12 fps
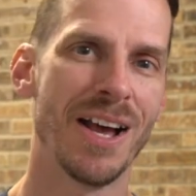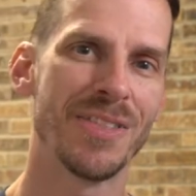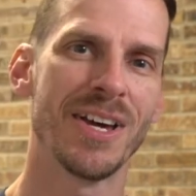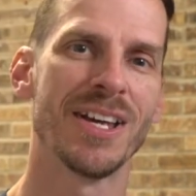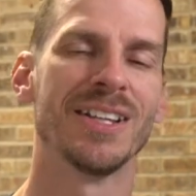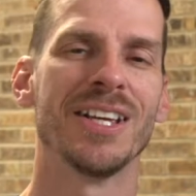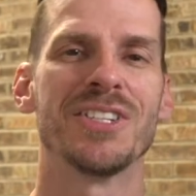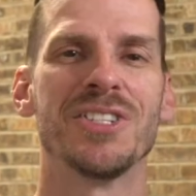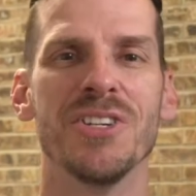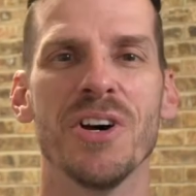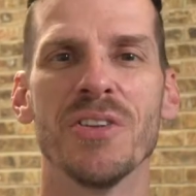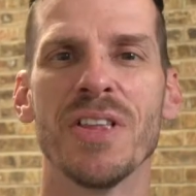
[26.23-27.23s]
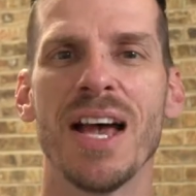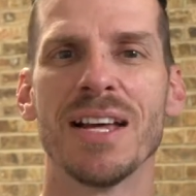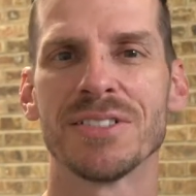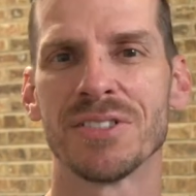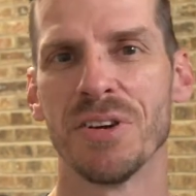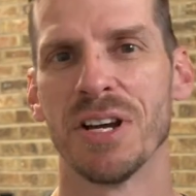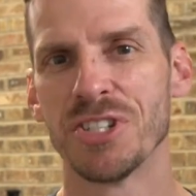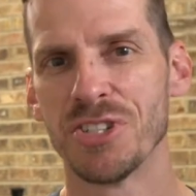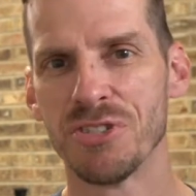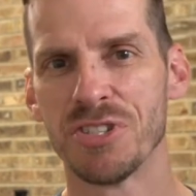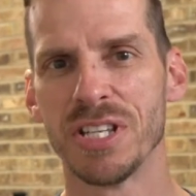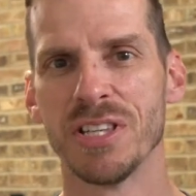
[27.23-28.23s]
I thought I'd let you know that, so
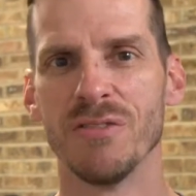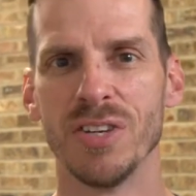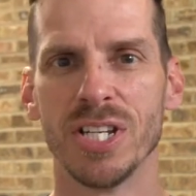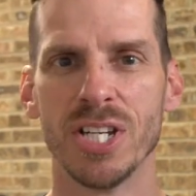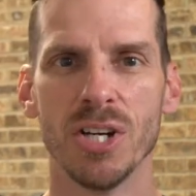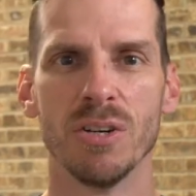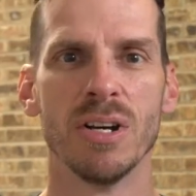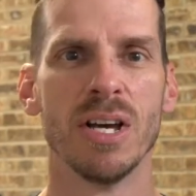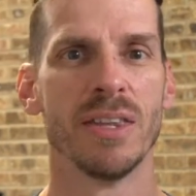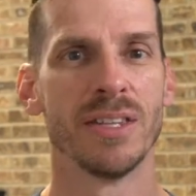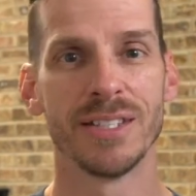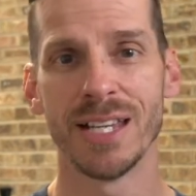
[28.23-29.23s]
as you see the video,